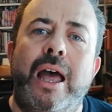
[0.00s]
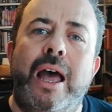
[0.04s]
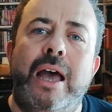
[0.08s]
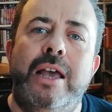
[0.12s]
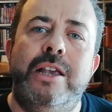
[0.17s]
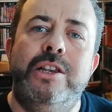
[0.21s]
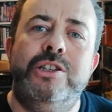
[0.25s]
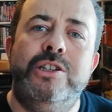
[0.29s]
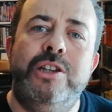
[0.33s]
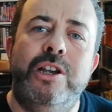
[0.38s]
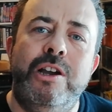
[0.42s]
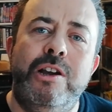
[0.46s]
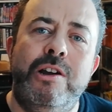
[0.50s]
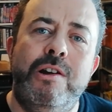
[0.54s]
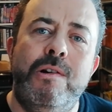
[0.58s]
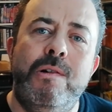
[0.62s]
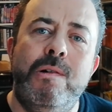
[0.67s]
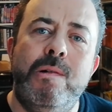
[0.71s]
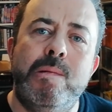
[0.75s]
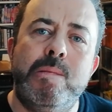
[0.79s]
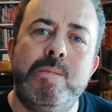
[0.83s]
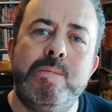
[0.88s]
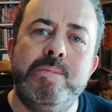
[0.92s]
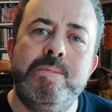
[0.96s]

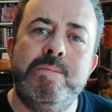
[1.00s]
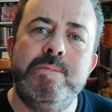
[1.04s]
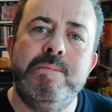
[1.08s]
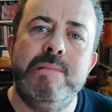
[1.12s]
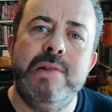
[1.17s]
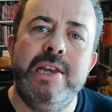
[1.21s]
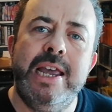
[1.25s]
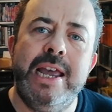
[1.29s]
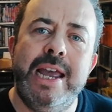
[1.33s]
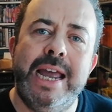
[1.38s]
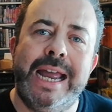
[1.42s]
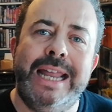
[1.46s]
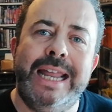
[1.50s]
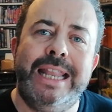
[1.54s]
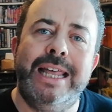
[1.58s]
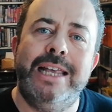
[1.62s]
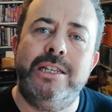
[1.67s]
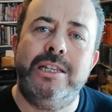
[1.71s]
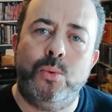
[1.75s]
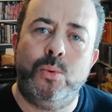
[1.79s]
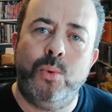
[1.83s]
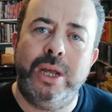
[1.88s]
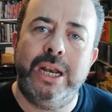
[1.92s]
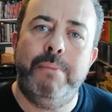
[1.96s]
So yeah,
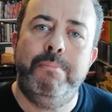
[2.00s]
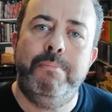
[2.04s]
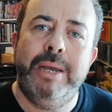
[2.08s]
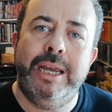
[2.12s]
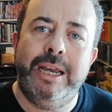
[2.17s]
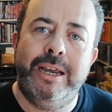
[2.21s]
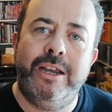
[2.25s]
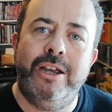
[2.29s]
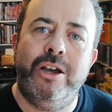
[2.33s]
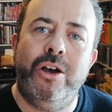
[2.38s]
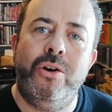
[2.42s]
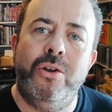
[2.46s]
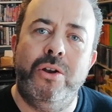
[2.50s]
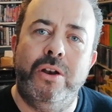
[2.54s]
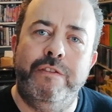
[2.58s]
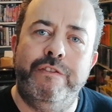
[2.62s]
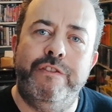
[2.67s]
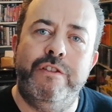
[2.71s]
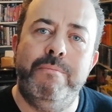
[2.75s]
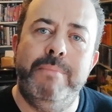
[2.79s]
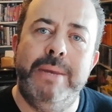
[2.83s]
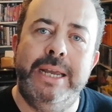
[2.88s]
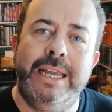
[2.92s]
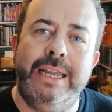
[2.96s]
that's quite a big con
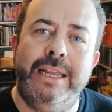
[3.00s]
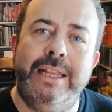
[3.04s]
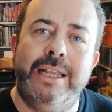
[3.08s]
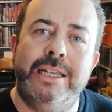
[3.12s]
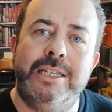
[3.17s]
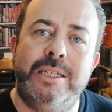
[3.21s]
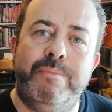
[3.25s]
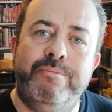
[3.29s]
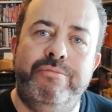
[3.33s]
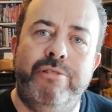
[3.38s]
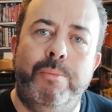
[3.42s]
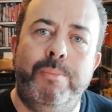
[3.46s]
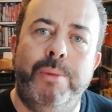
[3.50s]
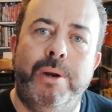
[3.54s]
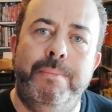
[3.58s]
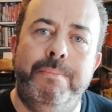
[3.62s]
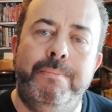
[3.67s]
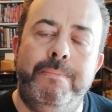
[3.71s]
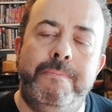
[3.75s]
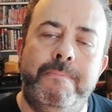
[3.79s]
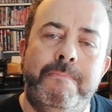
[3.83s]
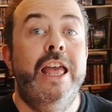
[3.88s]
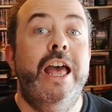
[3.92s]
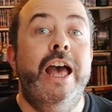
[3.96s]
for me. That's a problem.
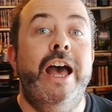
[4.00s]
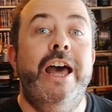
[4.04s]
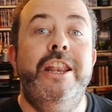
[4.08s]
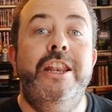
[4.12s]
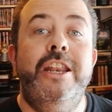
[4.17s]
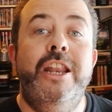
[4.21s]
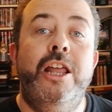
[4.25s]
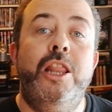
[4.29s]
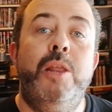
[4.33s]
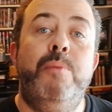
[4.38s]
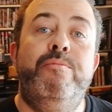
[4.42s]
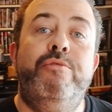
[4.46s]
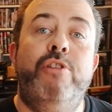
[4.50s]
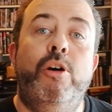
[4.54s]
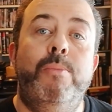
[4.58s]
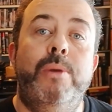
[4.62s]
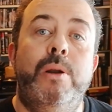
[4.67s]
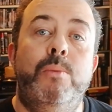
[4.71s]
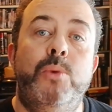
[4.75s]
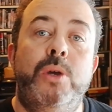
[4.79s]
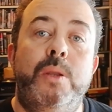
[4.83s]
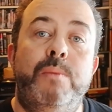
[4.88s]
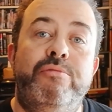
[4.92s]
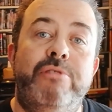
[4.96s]
Another
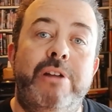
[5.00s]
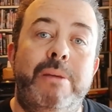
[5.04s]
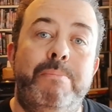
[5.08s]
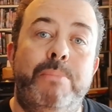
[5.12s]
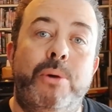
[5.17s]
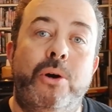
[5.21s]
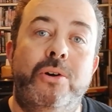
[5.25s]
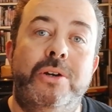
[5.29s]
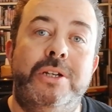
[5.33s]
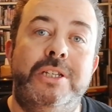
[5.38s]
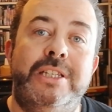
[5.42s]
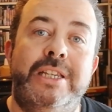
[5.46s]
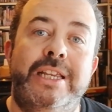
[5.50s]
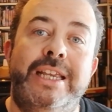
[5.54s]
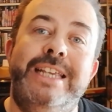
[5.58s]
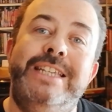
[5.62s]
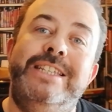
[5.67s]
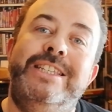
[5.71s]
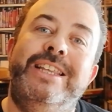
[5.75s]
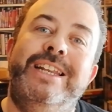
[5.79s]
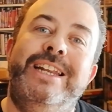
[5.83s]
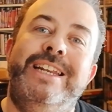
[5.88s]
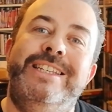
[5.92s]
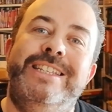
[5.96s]
problem with Britbox is
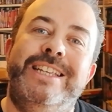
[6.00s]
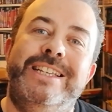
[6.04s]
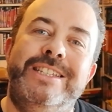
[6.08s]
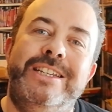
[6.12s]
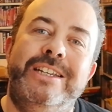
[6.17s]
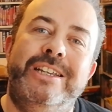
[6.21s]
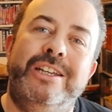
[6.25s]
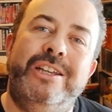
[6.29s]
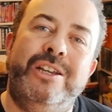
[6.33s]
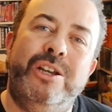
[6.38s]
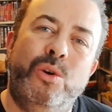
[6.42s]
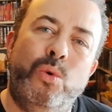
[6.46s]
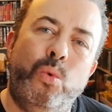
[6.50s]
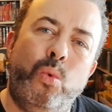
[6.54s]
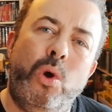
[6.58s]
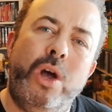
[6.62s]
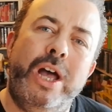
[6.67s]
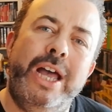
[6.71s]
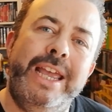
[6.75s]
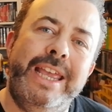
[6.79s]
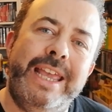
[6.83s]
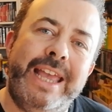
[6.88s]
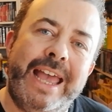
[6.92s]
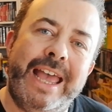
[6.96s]
that it doesn't
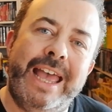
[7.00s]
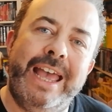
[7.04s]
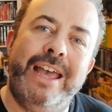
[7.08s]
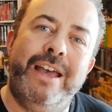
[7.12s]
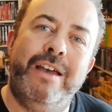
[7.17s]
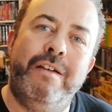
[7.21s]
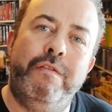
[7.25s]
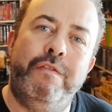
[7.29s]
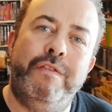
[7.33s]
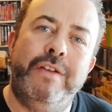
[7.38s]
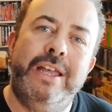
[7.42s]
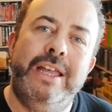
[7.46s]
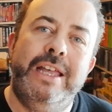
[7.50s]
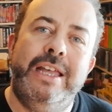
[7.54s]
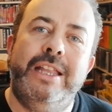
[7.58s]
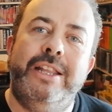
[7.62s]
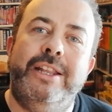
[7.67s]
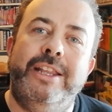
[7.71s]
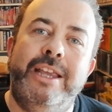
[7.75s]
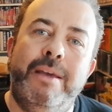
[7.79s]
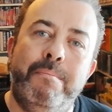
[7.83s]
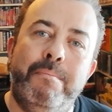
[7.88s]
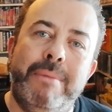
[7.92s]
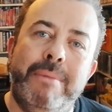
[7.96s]
quite have
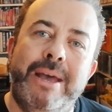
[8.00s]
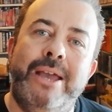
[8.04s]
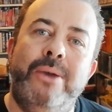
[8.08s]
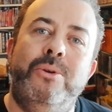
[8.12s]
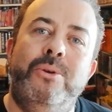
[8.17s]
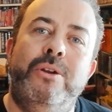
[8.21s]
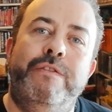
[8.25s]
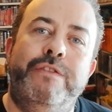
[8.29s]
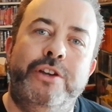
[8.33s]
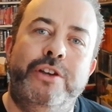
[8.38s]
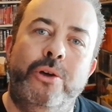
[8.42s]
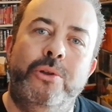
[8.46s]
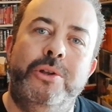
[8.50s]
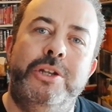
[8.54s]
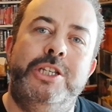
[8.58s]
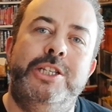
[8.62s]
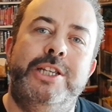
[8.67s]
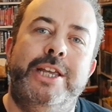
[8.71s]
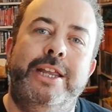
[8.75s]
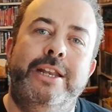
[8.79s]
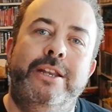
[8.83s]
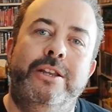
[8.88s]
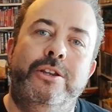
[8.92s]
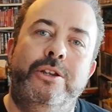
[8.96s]
the amount of
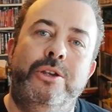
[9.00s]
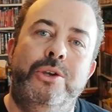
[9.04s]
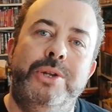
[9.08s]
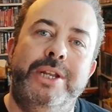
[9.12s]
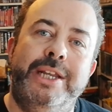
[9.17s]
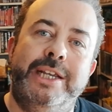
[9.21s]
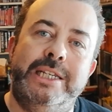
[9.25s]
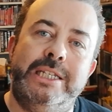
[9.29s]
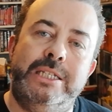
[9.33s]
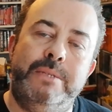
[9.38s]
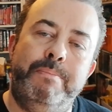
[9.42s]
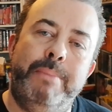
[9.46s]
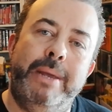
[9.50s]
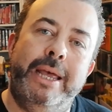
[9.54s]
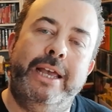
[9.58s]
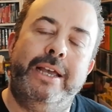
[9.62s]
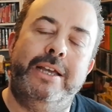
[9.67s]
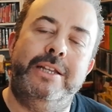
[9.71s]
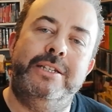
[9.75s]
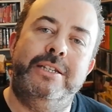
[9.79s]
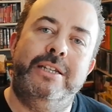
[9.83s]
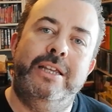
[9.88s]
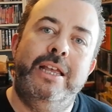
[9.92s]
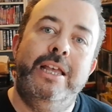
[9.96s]
content you'd
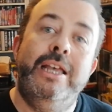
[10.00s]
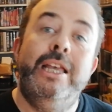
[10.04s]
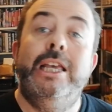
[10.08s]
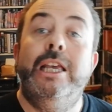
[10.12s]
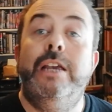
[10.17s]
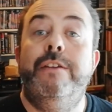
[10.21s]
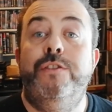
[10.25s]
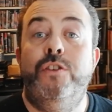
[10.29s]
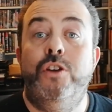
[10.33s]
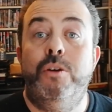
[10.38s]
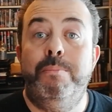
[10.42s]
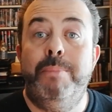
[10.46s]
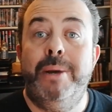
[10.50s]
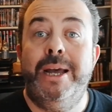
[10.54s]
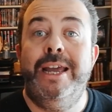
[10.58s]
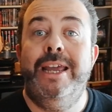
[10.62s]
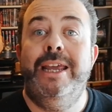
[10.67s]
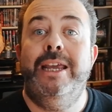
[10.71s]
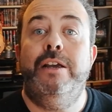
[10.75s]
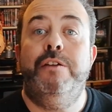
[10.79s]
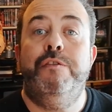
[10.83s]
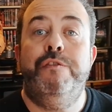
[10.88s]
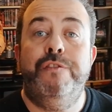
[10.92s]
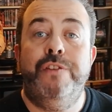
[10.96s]
expect if you're
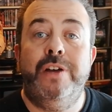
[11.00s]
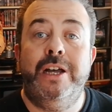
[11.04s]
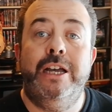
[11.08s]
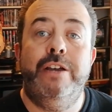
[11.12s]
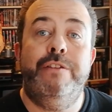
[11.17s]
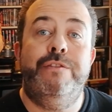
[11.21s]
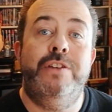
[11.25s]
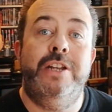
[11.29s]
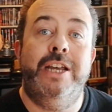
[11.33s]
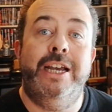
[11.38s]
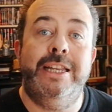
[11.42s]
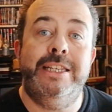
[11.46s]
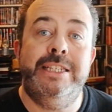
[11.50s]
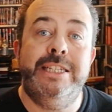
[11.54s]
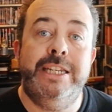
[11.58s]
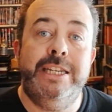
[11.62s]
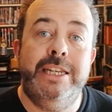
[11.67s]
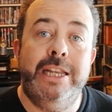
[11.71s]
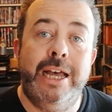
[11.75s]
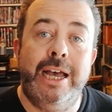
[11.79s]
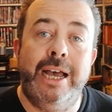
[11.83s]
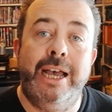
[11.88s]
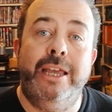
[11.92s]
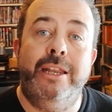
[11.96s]
paying
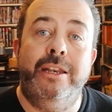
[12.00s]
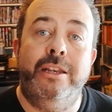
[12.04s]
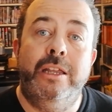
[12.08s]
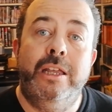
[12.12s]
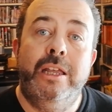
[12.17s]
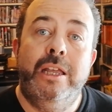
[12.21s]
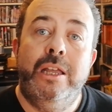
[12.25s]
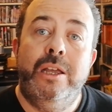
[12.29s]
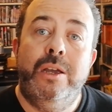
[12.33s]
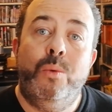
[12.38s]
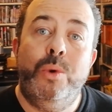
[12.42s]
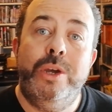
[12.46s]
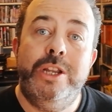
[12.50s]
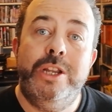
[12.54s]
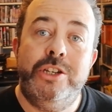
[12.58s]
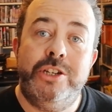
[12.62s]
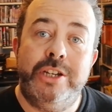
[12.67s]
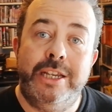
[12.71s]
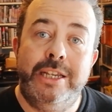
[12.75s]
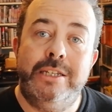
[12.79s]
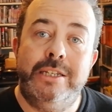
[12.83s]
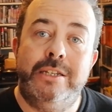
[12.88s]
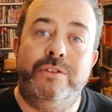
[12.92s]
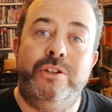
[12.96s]
$5.99, which
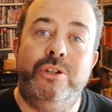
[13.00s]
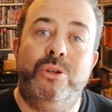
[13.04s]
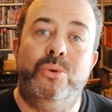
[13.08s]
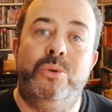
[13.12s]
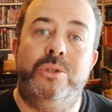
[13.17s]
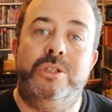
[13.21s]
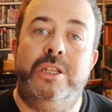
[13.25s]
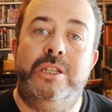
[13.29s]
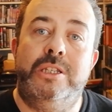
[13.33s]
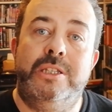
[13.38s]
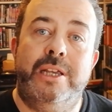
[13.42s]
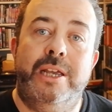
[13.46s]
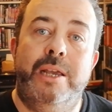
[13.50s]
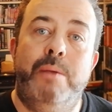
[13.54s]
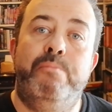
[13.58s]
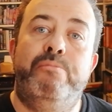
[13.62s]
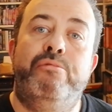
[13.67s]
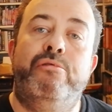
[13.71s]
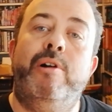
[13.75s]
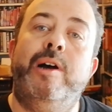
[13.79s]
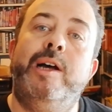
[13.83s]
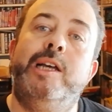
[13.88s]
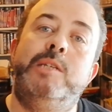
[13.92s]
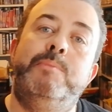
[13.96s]
is of course the same
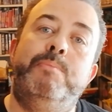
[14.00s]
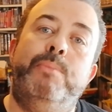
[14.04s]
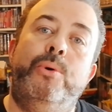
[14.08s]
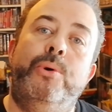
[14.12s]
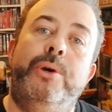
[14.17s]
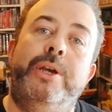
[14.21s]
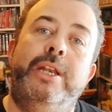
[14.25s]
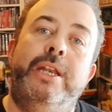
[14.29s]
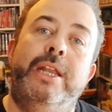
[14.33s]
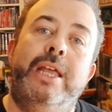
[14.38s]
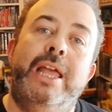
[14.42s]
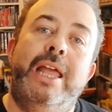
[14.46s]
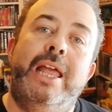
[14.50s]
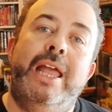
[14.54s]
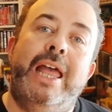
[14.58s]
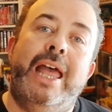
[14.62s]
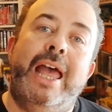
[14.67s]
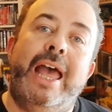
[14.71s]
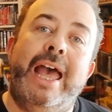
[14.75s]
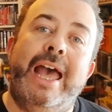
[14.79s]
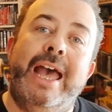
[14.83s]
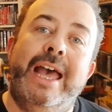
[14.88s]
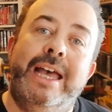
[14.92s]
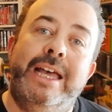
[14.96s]
price point
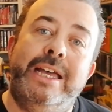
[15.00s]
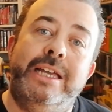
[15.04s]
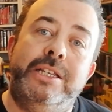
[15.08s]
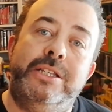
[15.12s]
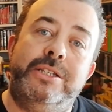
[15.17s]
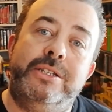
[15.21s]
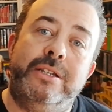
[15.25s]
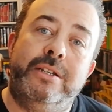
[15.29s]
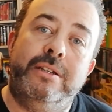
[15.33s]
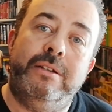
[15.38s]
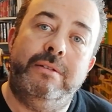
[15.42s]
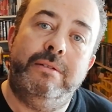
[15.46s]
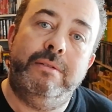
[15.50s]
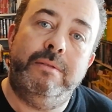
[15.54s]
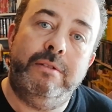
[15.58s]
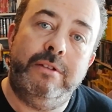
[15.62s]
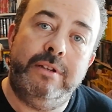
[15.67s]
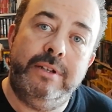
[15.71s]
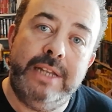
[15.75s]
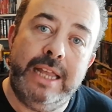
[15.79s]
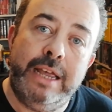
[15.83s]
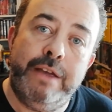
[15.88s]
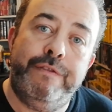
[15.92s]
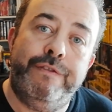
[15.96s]
as
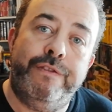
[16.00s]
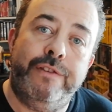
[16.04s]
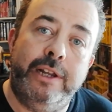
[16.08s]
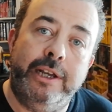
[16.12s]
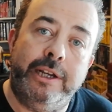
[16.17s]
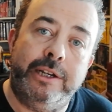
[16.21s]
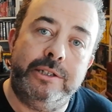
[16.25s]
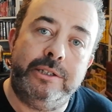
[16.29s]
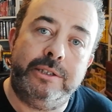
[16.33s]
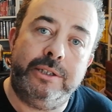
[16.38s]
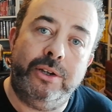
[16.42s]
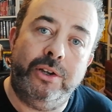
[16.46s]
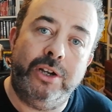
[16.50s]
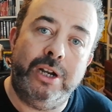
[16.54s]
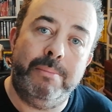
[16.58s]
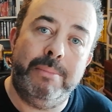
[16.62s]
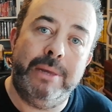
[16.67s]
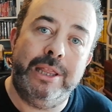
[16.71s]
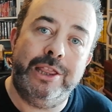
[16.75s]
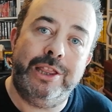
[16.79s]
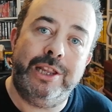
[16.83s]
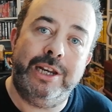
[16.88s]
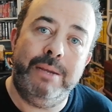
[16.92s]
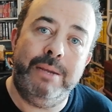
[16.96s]
Netflix on a
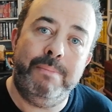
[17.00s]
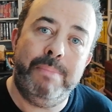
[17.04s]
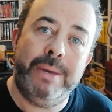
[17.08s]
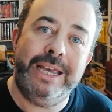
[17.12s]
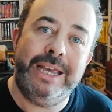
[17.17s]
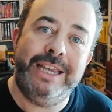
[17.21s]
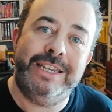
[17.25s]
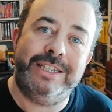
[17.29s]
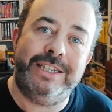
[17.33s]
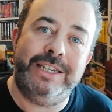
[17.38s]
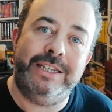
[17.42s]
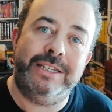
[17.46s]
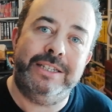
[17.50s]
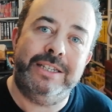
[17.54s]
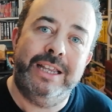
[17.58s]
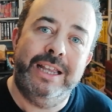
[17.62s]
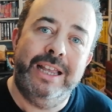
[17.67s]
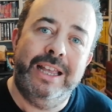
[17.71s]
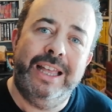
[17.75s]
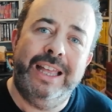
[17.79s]
monthly basis.